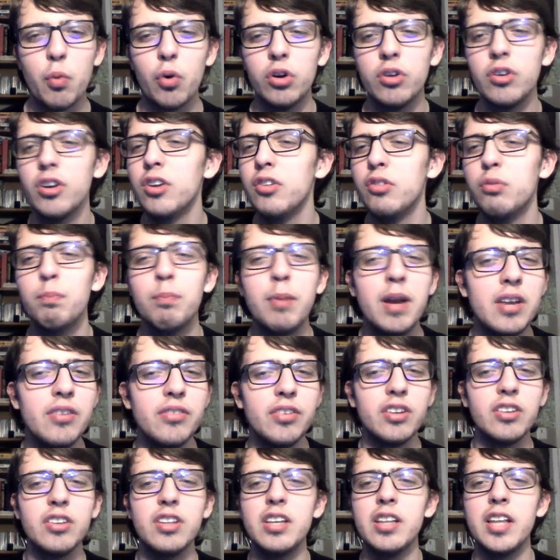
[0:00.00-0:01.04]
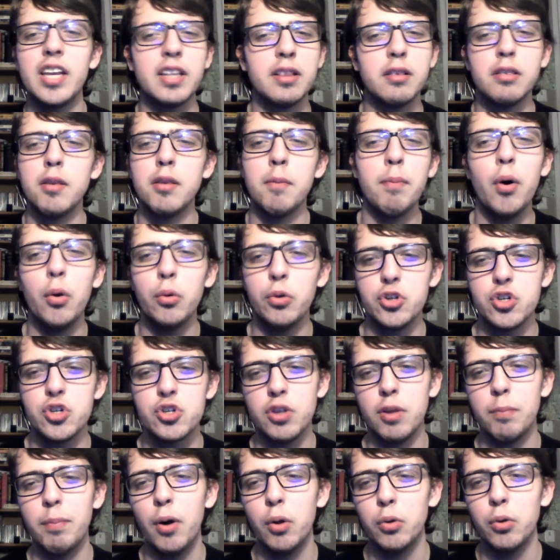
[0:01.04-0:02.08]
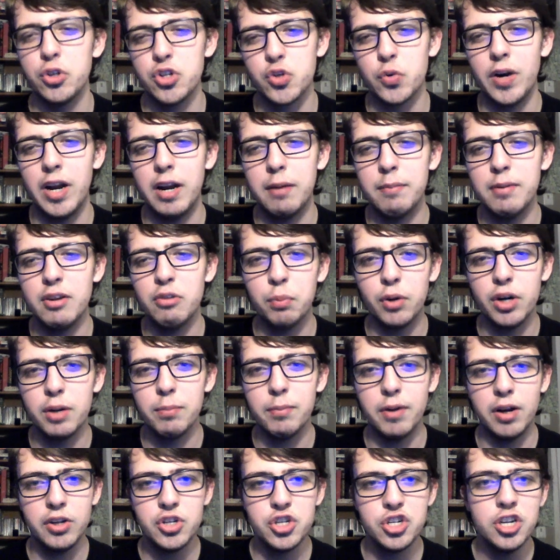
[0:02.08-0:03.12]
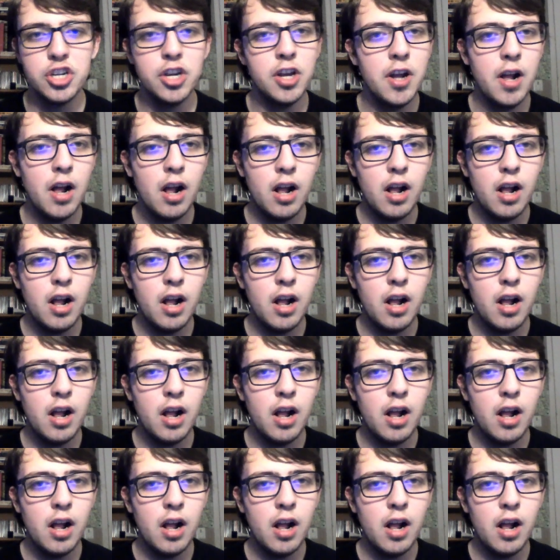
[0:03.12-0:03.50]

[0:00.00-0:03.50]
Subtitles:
Award is basically like the Polish Grammys, pretty much.